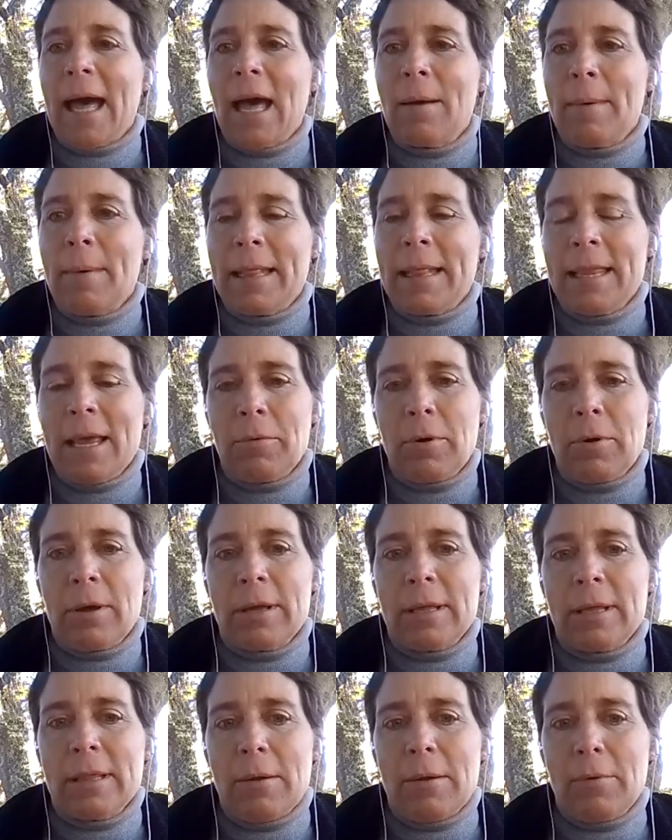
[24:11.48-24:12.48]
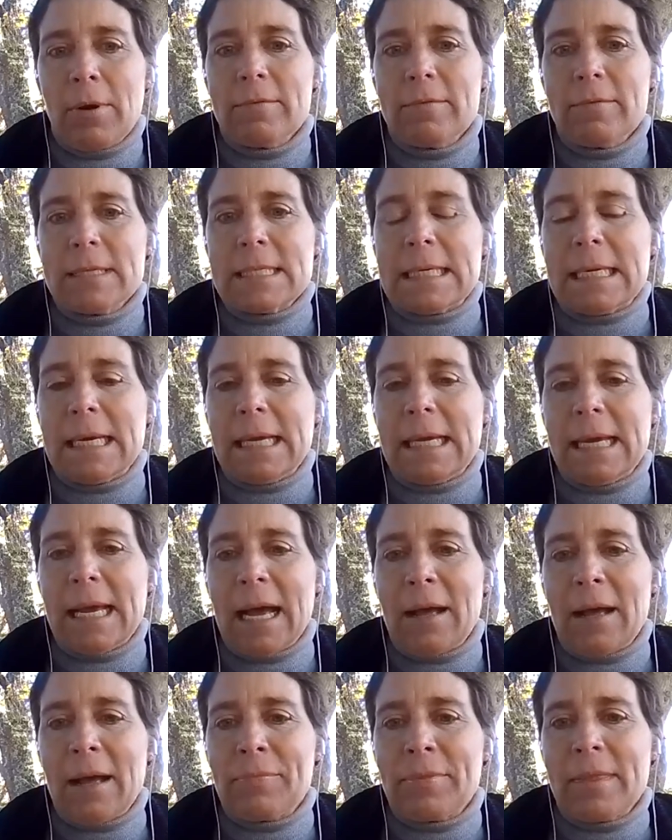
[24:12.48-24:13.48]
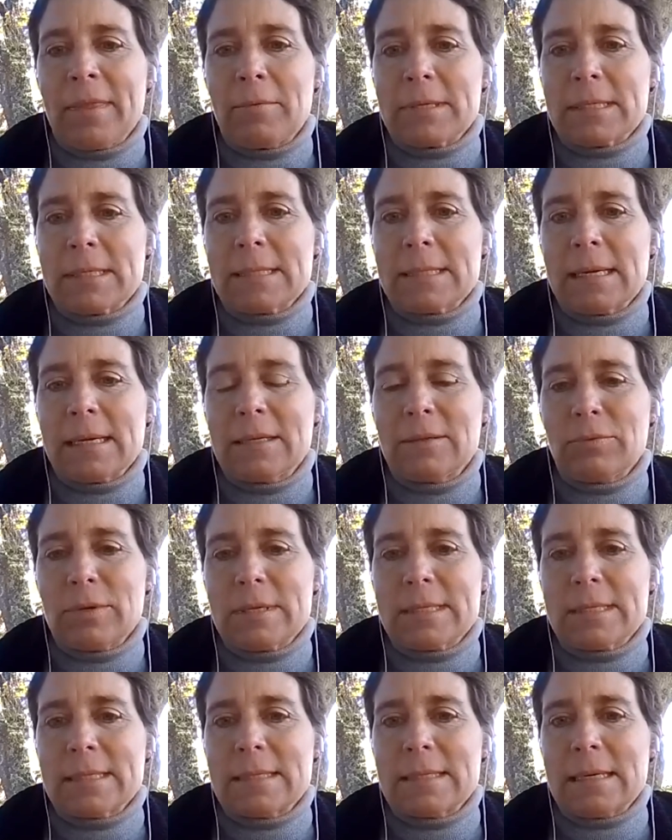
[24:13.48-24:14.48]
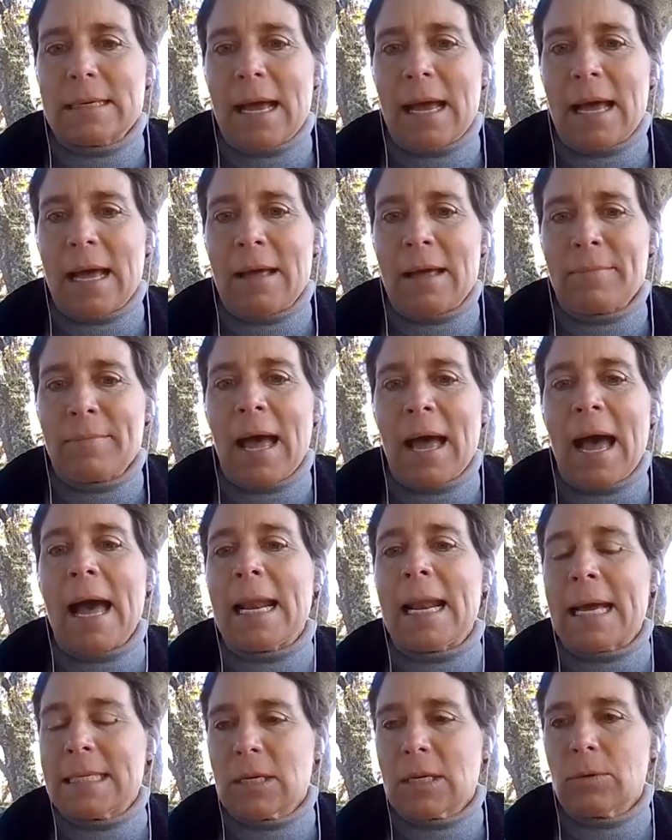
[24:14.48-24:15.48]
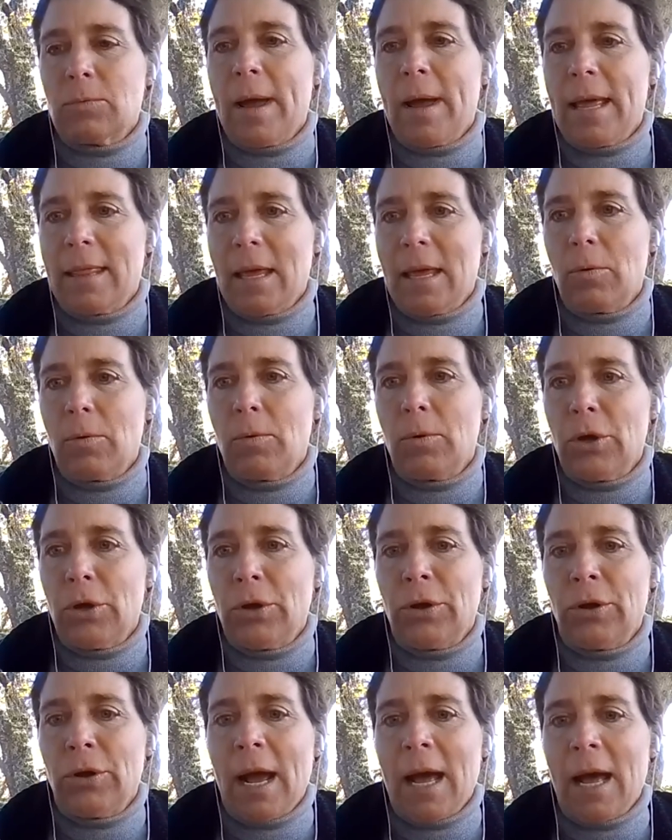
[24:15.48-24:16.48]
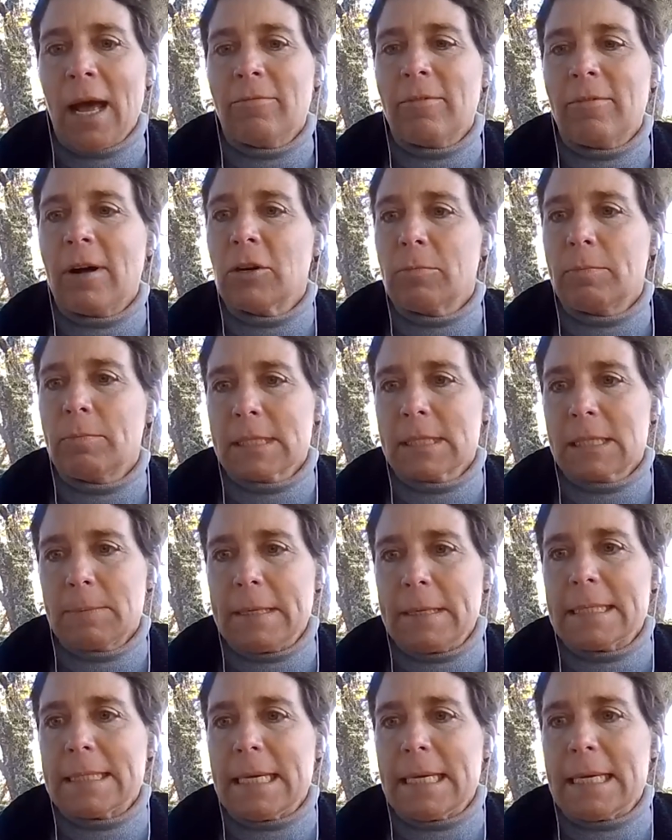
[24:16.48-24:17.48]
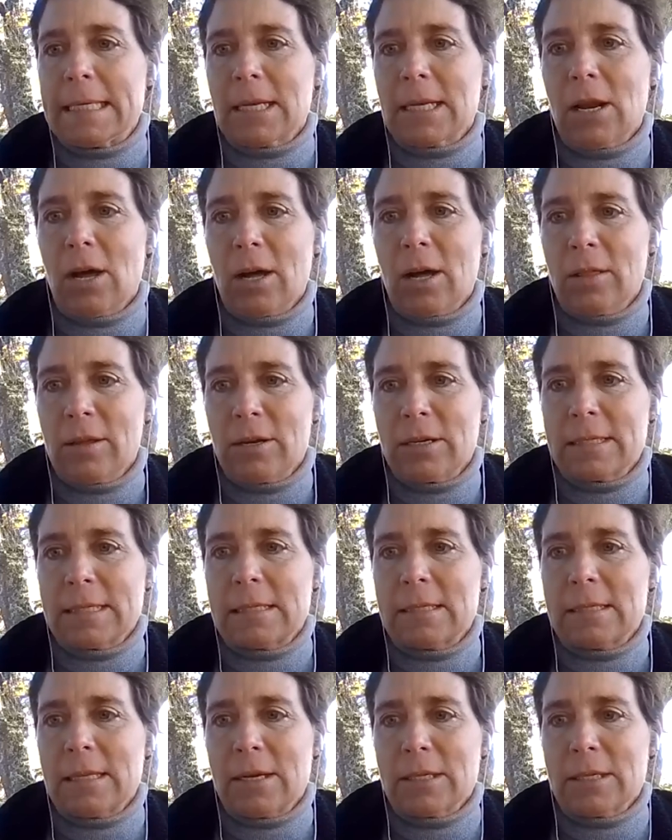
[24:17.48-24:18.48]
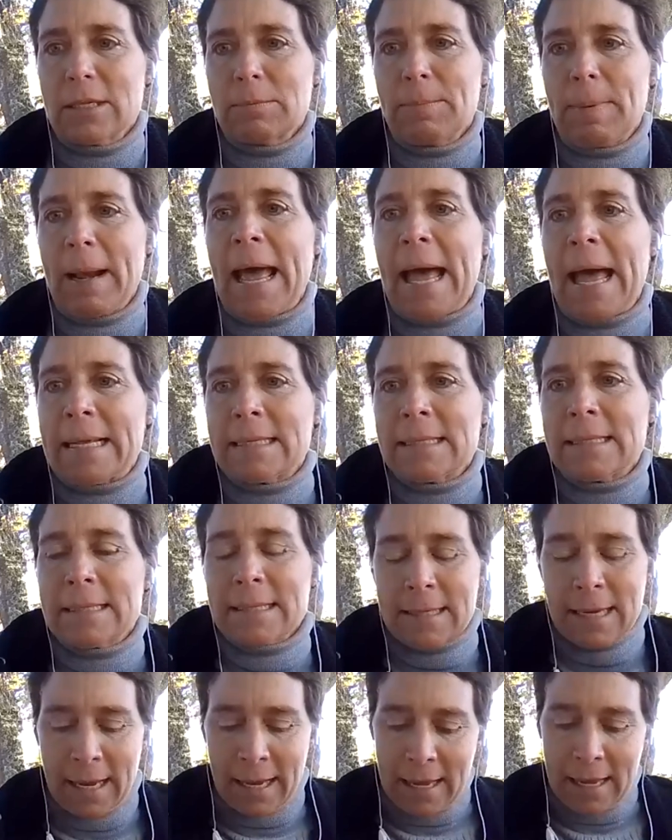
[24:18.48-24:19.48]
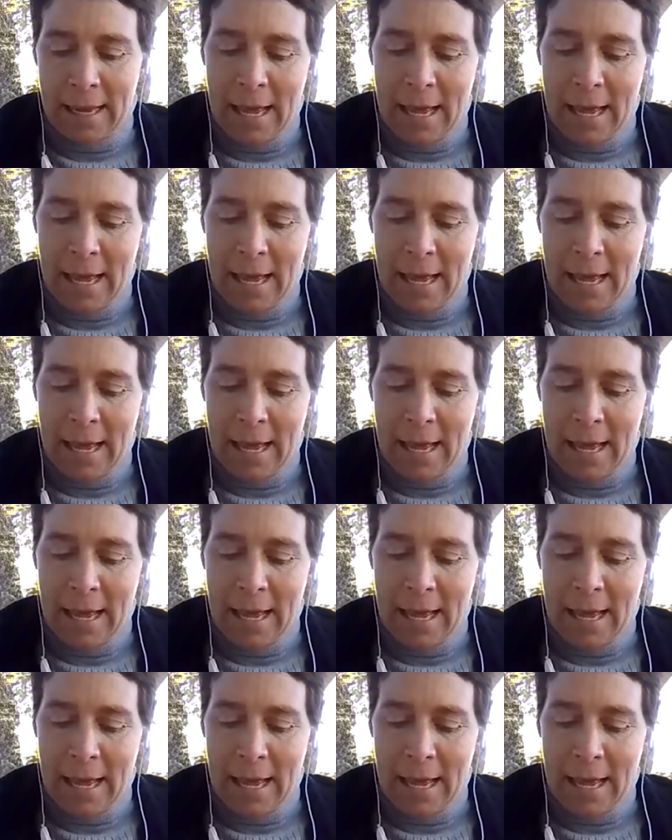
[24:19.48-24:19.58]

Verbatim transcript: um, and they were they were obviously um, there was it was um, highlighted where there were uh, vulnerable species along those those plans.